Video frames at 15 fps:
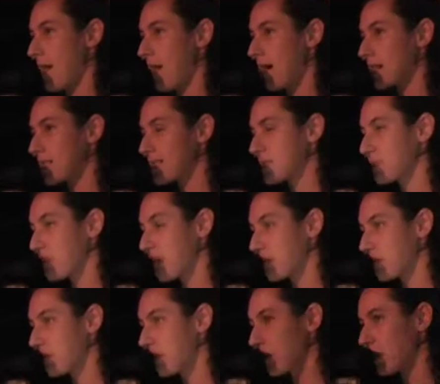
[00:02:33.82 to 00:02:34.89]
I spread
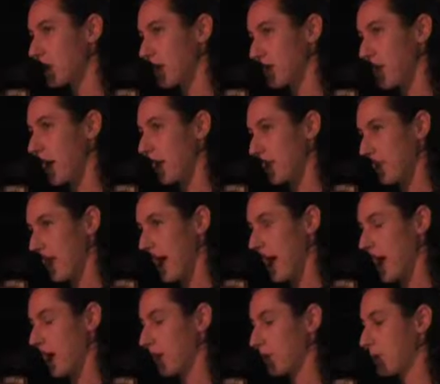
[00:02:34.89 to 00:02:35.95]
a book in my
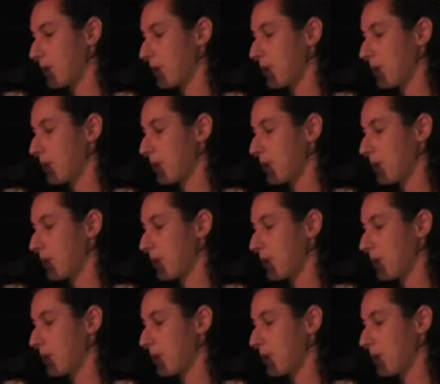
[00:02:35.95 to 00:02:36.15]
lap,